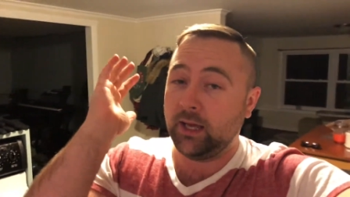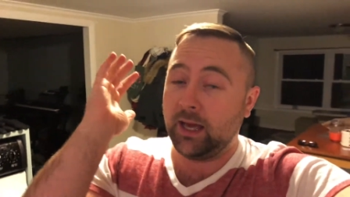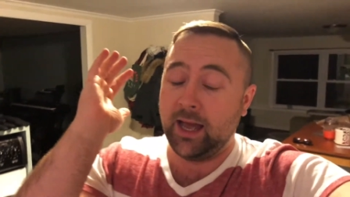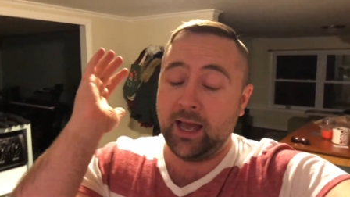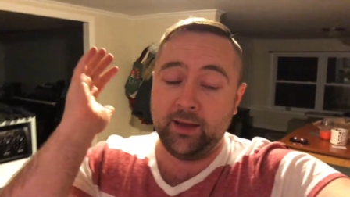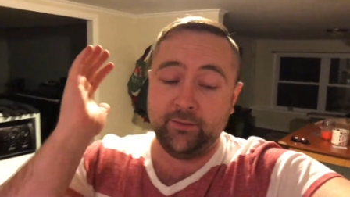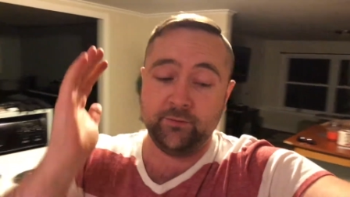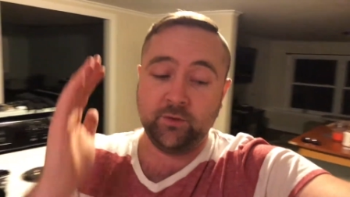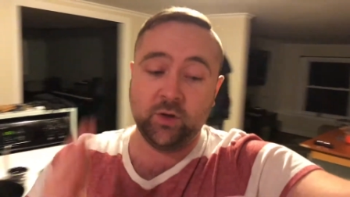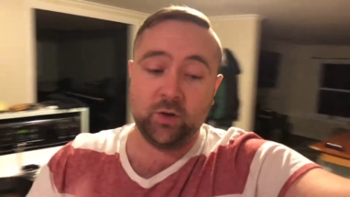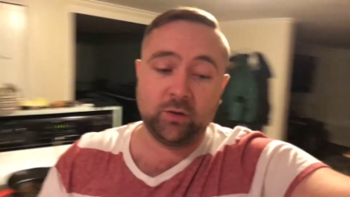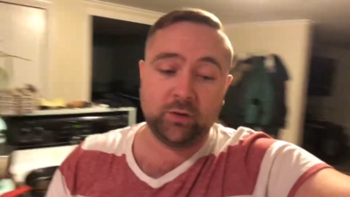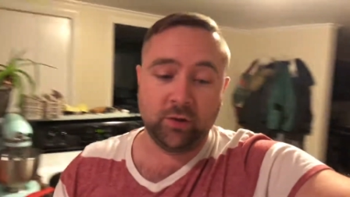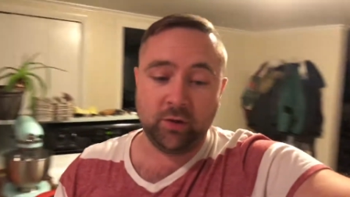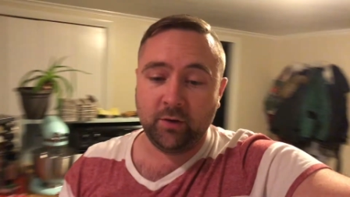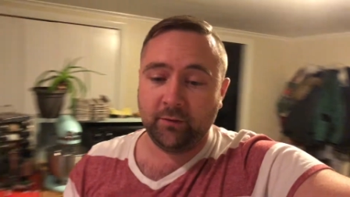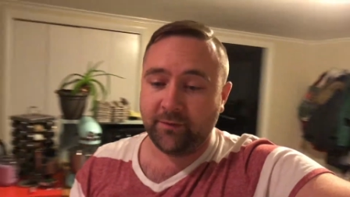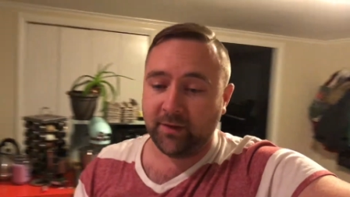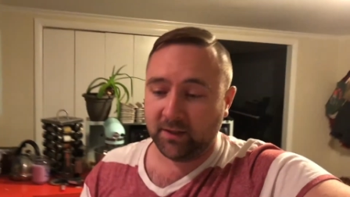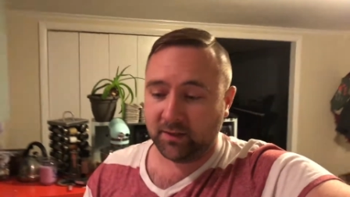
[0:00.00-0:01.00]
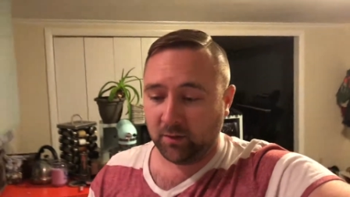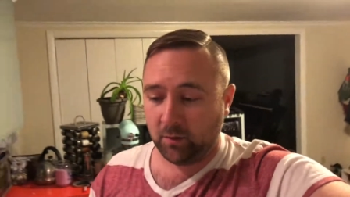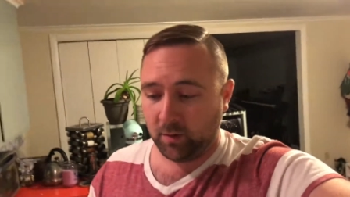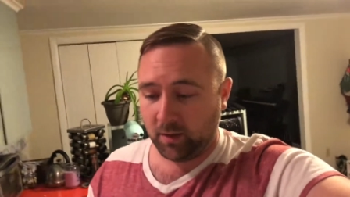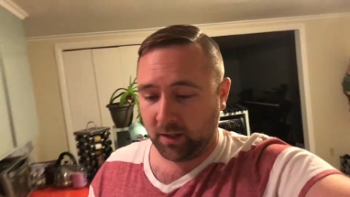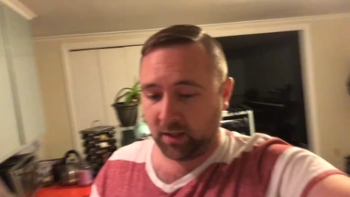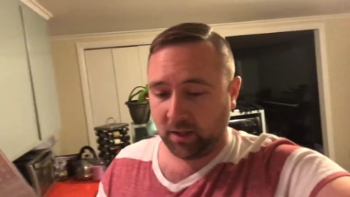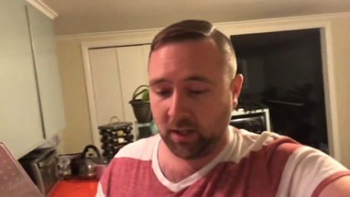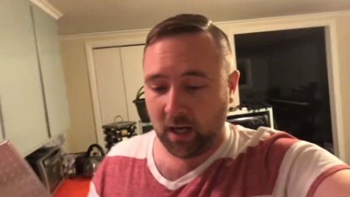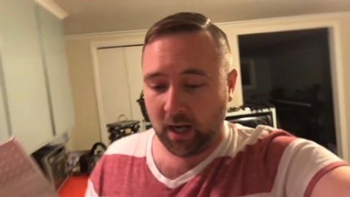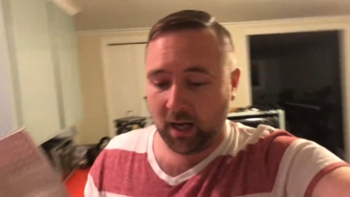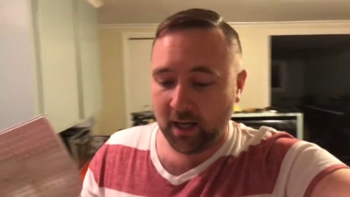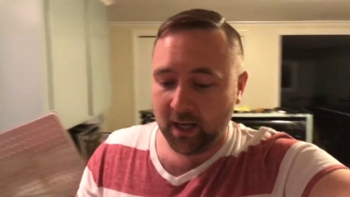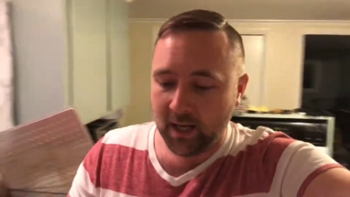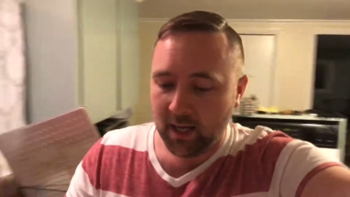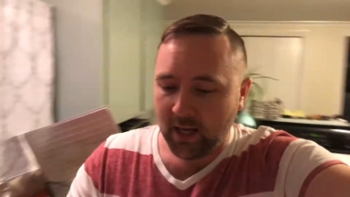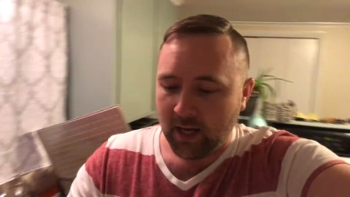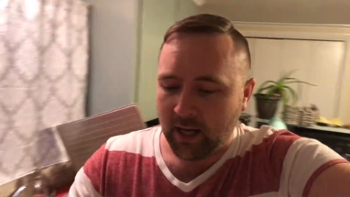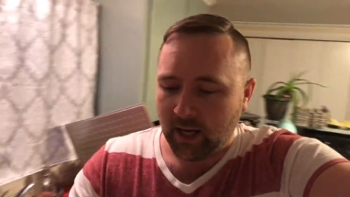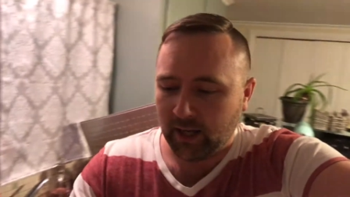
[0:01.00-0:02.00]
I have no clue if this will work or not.
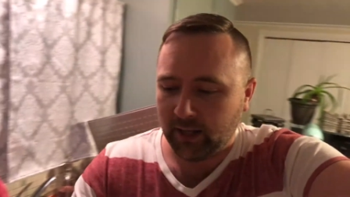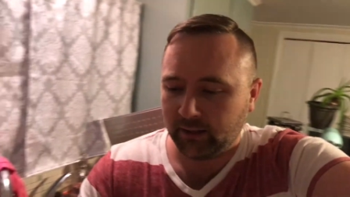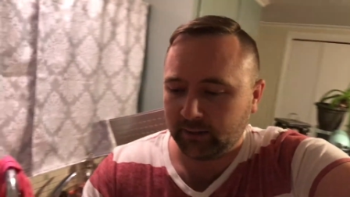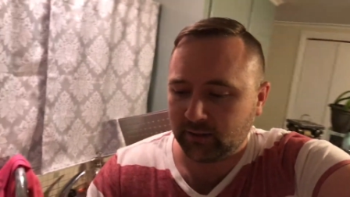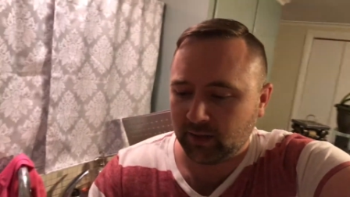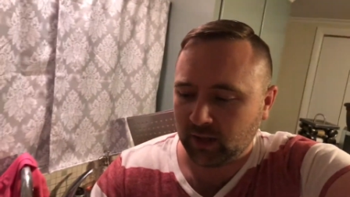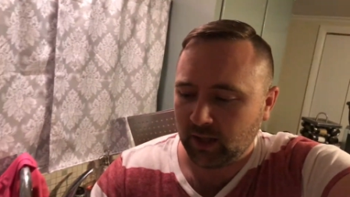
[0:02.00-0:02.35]
I also